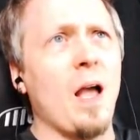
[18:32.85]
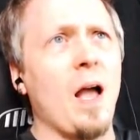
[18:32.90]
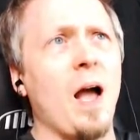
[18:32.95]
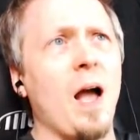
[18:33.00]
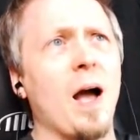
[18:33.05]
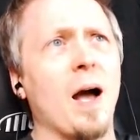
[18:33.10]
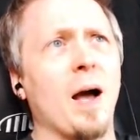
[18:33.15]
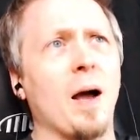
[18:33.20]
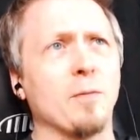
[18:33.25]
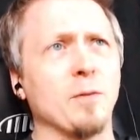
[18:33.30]

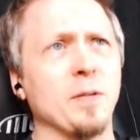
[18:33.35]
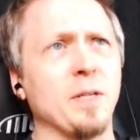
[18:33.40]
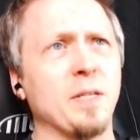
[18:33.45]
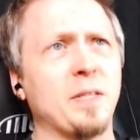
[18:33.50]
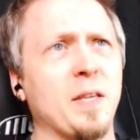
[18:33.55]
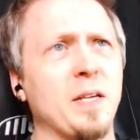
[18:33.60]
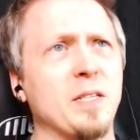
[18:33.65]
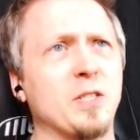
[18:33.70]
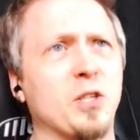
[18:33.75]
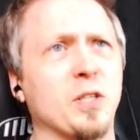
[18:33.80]
I really
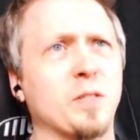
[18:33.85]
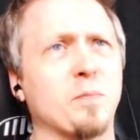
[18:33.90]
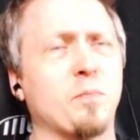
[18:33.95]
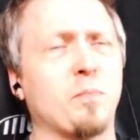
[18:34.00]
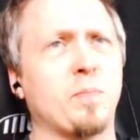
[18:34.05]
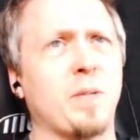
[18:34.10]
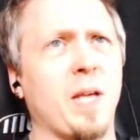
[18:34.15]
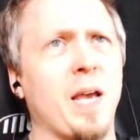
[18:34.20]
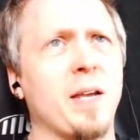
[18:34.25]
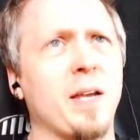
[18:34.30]
think just
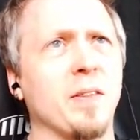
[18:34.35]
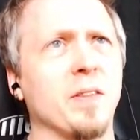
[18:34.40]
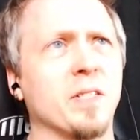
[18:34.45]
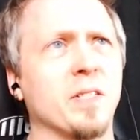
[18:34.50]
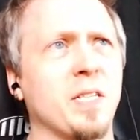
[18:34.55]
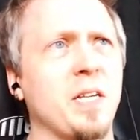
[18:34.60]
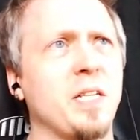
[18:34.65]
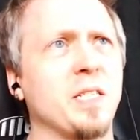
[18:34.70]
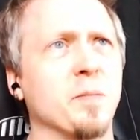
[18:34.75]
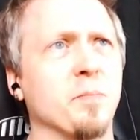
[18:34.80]
taking
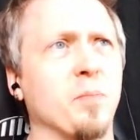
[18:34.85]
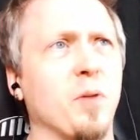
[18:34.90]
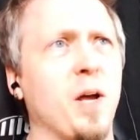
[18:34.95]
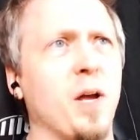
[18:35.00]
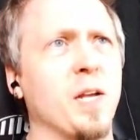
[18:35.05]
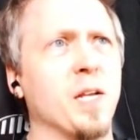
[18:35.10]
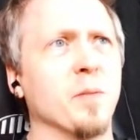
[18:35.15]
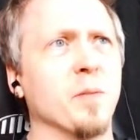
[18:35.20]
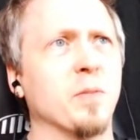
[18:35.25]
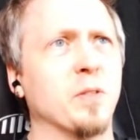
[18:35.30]
the and
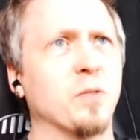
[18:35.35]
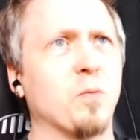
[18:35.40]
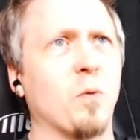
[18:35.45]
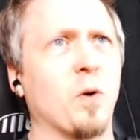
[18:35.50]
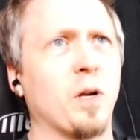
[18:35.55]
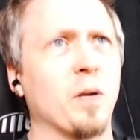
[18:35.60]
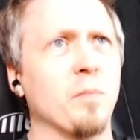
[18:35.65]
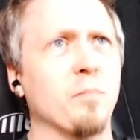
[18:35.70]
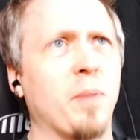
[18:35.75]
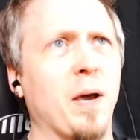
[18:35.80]
playing them is
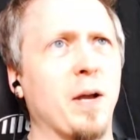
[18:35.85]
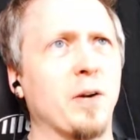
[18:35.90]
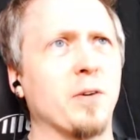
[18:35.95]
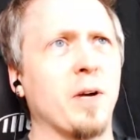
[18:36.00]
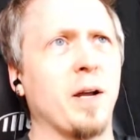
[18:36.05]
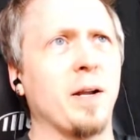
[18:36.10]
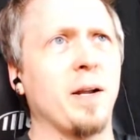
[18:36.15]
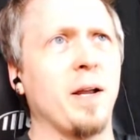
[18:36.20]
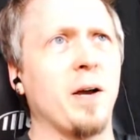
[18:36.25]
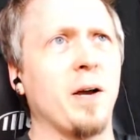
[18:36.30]
working better
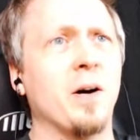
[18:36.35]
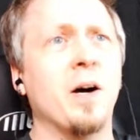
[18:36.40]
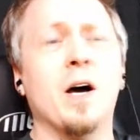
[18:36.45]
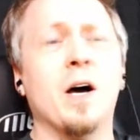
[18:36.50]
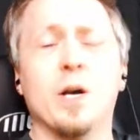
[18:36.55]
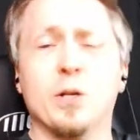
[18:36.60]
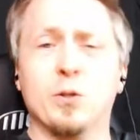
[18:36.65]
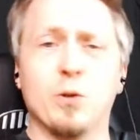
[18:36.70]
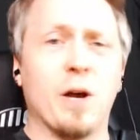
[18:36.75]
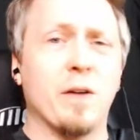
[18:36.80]
right now.
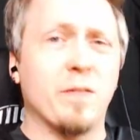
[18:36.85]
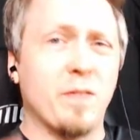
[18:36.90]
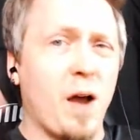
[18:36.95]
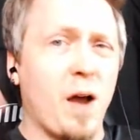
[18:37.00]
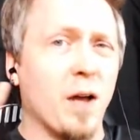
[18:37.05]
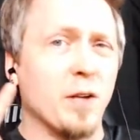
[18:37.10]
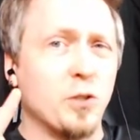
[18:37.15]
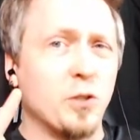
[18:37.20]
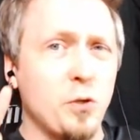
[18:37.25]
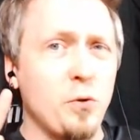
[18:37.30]
So I've
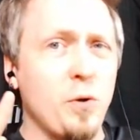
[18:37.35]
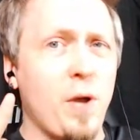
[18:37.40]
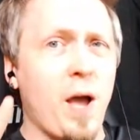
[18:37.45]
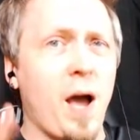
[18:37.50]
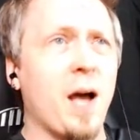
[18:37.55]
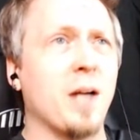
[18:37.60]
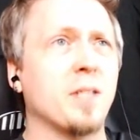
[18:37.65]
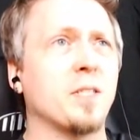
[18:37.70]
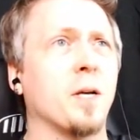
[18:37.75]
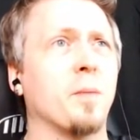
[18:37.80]
got two
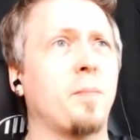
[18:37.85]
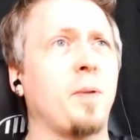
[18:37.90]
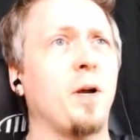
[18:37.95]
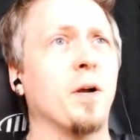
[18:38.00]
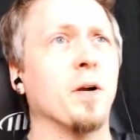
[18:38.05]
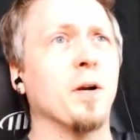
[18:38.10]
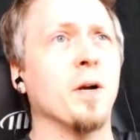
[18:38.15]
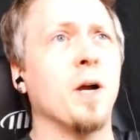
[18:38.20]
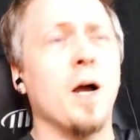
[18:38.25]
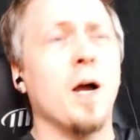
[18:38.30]
guys up
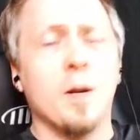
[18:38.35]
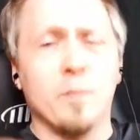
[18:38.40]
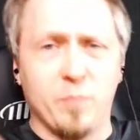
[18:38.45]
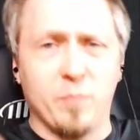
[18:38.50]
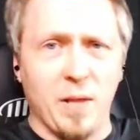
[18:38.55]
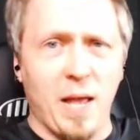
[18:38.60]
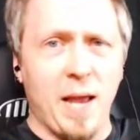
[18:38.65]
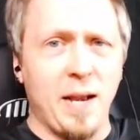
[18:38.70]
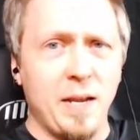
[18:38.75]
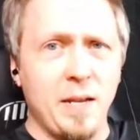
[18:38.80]
here
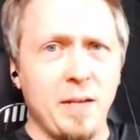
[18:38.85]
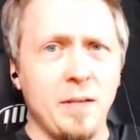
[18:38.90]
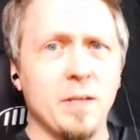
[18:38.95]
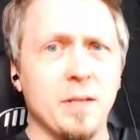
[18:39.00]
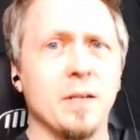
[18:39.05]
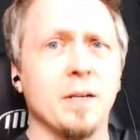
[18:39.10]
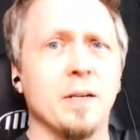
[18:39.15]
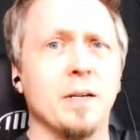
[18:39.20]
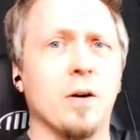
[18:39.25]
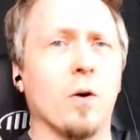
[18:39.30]
planning
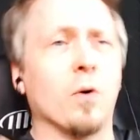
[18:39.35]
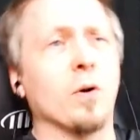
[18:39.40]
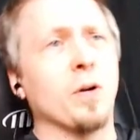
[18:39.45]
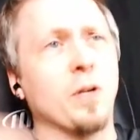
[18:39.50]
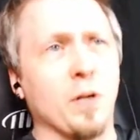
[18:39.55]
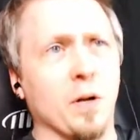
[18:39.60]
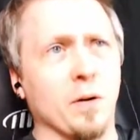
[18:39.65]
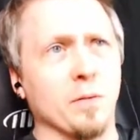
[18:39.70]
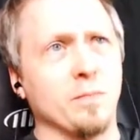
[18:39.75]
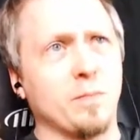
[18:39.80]
or
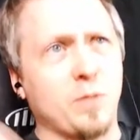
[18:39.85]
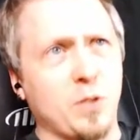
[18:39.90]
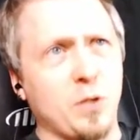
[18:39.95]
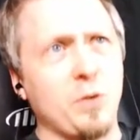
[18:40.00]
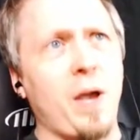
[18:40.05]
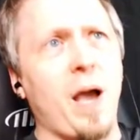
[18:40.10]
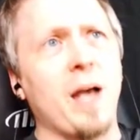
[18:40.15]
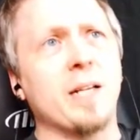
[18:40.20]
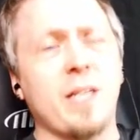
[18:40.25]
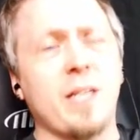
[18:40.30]
you know,
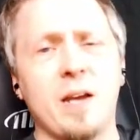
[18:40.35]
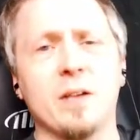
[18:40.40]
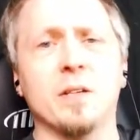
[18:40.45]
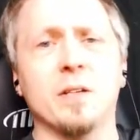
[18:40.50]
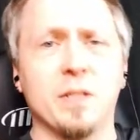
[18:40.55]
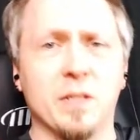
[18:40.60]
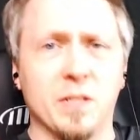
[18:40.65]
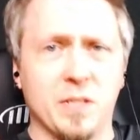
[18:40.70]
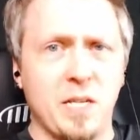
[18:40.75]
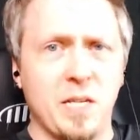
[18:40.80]
two guys
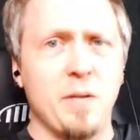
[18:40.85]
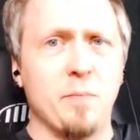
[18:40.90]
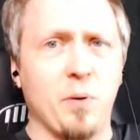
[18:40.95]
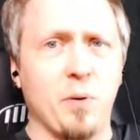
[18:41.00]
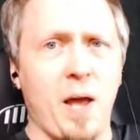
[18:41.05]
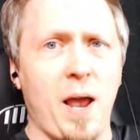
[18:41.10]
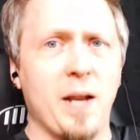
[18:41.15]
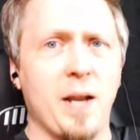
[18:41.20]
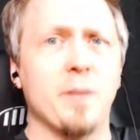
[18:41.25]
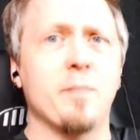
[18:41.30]
handling the seed
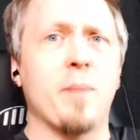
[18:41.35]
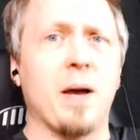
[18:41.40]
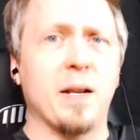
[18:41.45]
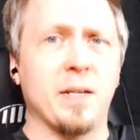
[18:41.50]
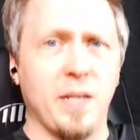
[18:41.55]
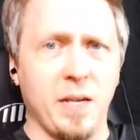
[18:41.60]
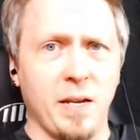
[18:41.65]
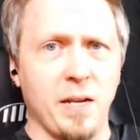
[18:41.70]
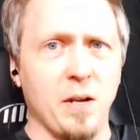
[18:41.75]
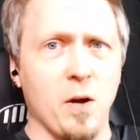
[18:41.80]
planting by
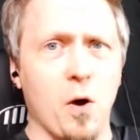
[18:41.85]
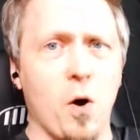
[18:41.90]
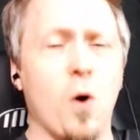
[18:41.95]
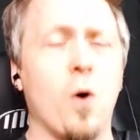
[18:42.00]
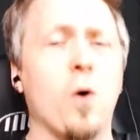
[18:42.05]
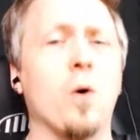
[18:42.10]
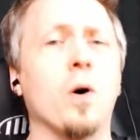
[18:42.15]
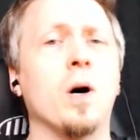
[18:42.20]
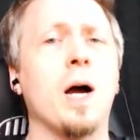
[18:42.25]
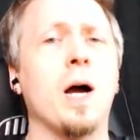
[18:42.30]
digging the
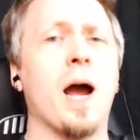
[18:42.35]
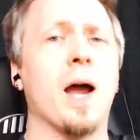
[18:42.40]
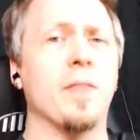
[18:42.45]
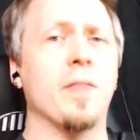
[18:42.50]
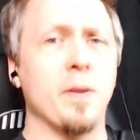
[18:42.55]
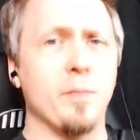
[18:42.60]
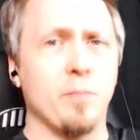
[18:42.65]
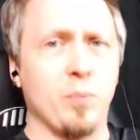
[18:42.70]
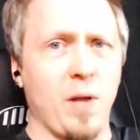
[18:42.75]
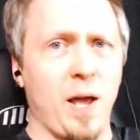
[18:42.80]
hole
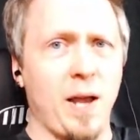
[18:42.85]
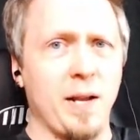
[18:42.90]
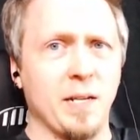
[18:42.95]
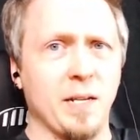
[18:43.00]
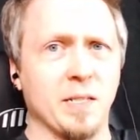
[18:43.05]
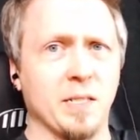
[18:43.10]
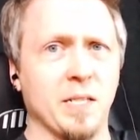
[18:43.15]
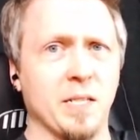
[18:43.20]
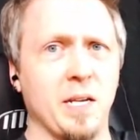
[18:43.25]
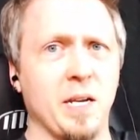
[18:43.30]
and then
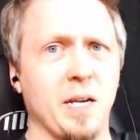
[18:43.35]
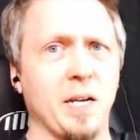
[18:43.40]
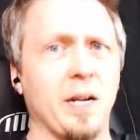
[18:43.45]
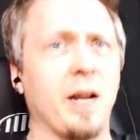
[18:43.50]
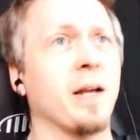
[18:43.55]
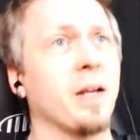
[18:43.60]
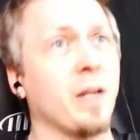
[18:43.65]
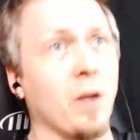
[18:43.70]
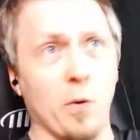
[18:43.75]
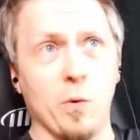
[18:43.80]
planting a seed
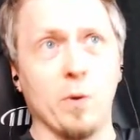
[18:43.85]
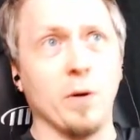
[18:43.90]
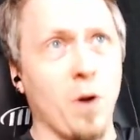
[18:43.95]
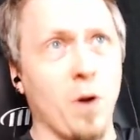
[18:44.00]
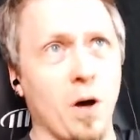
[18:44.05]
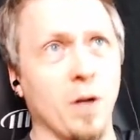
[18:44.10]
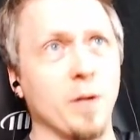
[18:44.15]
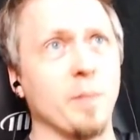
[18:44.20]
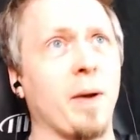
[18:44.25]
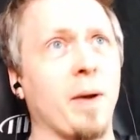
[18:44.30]
and going
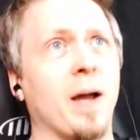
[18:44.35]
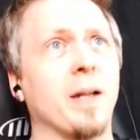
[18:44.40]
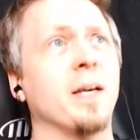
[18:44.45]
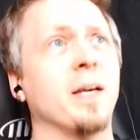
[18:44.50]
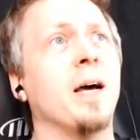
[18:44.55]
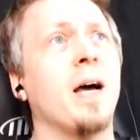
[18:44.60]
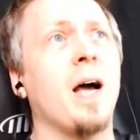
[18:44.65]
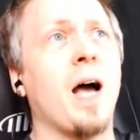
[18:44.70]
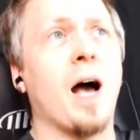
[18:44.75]
on about it.